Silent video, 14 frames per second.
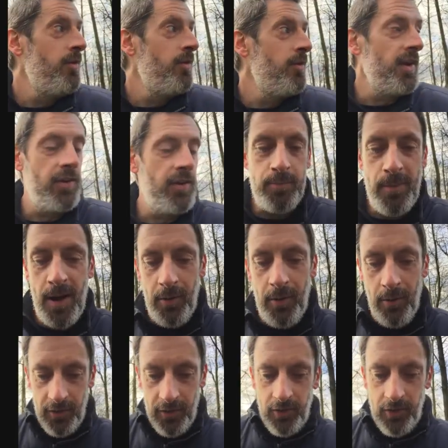6
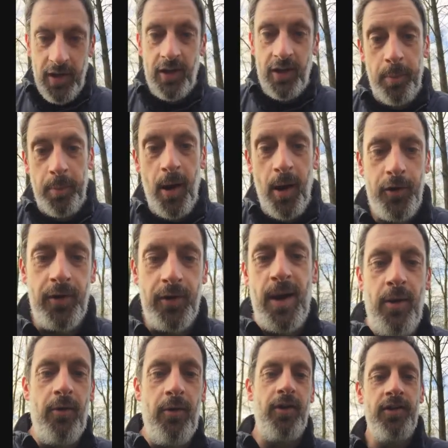marathons, 6 Potteries
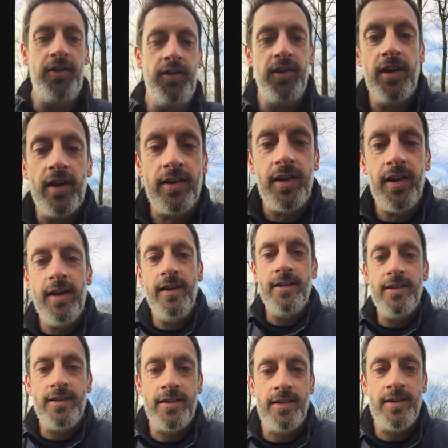marathons in 6
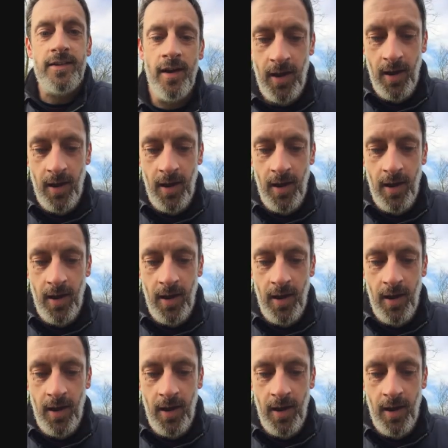days,